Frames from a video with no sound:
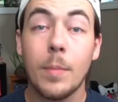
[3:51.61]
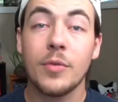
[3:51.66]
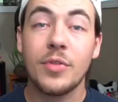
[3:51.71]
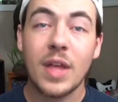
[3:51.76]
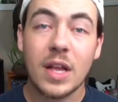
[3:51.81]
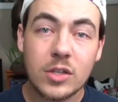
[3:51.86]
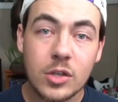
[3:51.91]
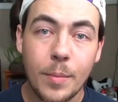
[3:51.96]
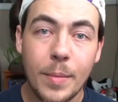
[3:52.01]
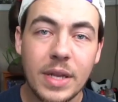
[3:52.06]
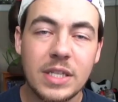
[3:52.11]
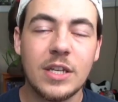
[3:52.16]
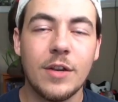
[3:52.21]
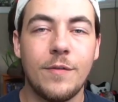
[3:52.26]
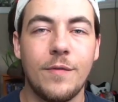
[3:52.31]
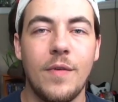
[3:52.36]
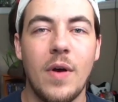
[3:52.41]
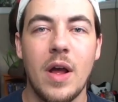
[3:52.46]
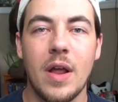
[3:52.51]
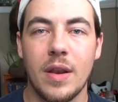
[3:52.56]
that's what makes it
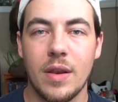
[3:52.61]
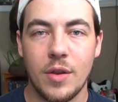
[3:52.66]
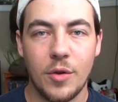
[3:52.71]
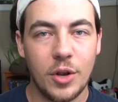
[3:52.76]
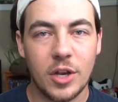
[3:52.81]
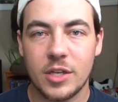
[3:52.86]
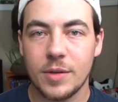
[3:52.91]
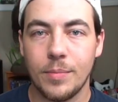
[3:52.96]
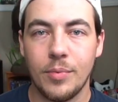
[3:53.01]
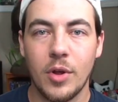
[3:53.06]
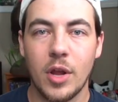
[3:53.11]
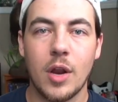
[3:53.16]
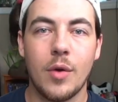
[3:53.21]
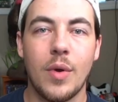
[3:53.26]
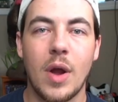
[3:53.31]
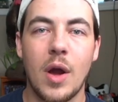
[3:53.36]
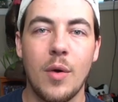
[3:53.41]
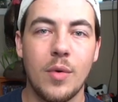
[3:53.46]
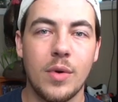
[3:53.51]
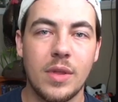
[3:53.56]
fun. You get to play
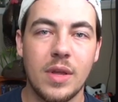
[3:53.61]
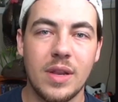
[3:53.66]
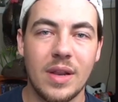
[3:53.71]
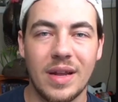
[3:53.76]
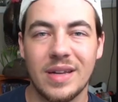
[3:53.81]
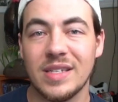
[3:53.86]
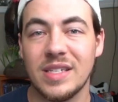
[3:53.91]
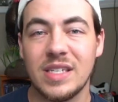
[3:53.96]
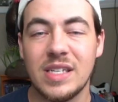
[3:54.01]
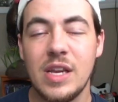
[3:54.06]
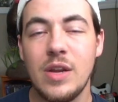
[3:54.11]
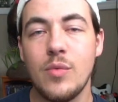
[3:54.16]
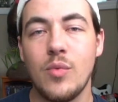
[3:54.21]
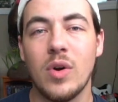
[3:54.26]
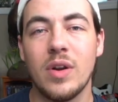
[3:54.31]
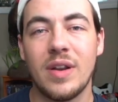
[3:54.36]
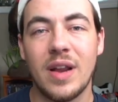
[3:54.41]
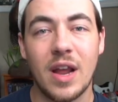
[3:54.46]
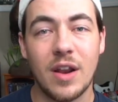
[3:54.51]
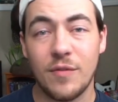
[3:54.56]
around with it and see what
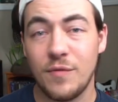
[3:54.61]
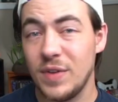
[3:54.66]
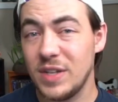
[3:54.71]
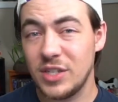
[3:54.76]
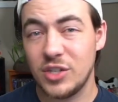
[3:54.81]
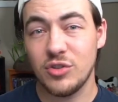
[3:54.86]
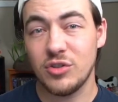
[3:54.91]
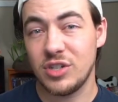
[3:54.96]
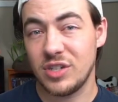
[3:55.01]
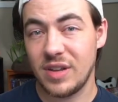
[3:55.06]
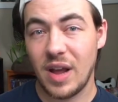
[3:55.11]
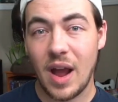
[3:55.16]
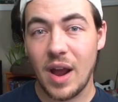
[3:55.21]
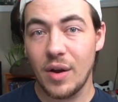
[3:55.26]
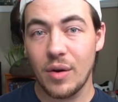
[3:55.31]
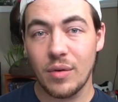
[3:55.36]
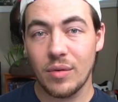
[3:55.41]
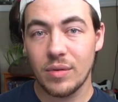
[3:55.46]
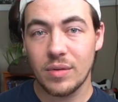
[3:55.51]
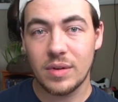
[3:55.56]
kind of fits your style.
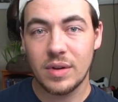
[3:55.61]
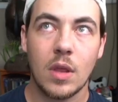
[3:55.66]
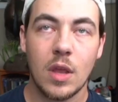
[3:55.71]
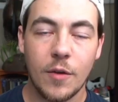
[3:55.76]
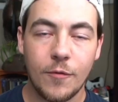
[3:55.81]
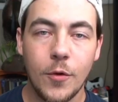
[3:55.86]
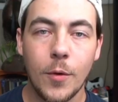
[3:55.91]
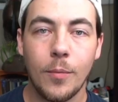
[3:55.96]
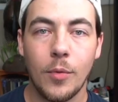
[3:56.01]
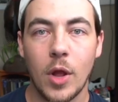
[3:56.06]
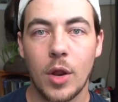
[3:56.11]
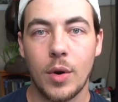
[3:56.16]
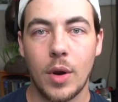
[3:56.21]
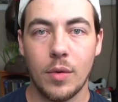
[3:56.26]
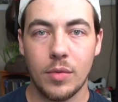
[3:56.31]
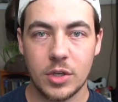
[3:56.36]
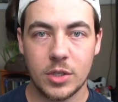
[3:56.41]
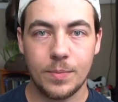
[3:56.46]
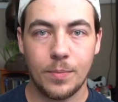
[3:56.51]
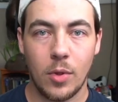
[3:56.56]
If you play around
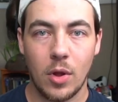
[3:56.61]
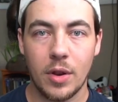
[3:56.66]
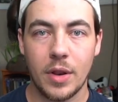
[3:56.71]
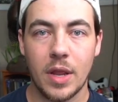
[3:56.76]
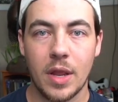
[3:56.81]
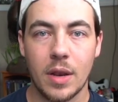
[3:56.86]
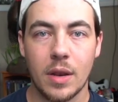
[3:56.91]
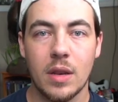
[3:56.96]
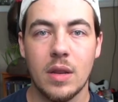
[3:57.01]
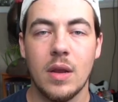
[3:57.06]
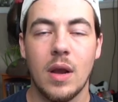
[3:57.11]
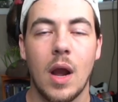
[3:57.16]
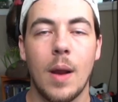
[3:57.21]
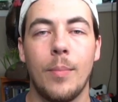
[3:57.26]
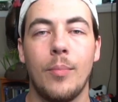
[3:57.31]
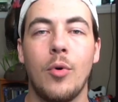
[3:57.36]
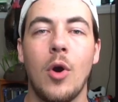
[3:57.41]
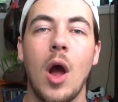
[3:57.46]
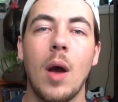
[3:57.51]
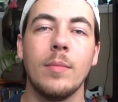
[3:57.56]
with this plugin, I
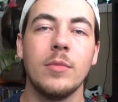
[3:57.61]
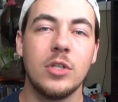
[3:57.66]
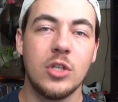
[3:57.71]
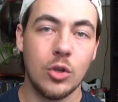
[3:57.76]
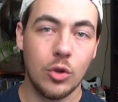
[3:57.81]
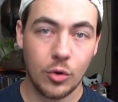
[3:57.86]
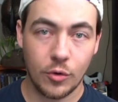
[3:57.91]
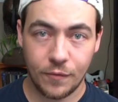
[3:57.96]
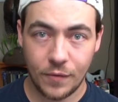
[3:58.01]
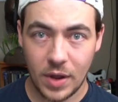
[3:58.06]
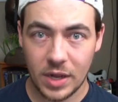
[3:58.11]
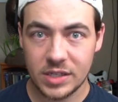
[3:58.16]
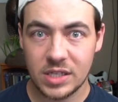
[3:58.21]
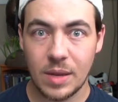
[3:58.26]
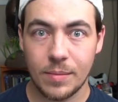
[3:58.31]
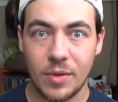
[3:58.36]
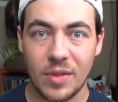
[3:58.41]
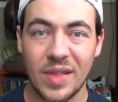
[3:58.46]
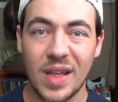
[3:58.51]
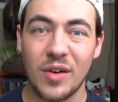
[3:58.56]
promise you you'll find
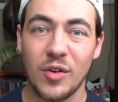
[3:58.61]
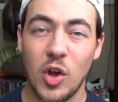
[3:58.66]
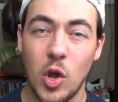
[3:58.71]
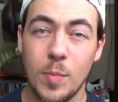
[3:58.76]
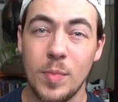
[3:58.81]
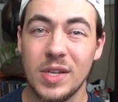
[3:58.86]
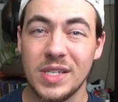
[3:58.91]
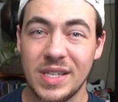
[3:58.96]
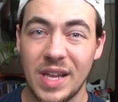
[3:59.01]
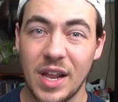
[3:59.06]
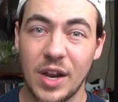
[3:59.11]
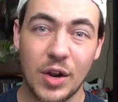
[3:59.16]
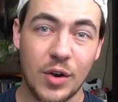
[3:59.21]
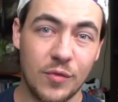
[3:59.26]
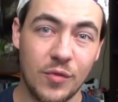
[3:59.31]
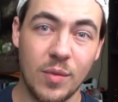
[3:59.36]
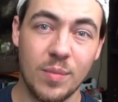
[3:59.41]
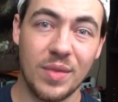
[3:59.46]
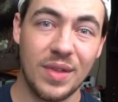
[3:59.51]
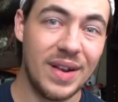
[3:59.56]
something that'll help you stand out
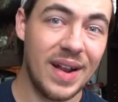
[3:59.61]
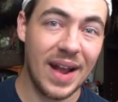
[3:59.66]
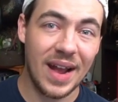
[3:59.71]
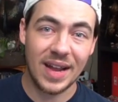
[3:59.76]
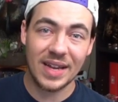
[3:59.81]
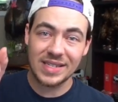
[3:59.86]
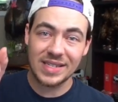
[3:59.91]
from the guys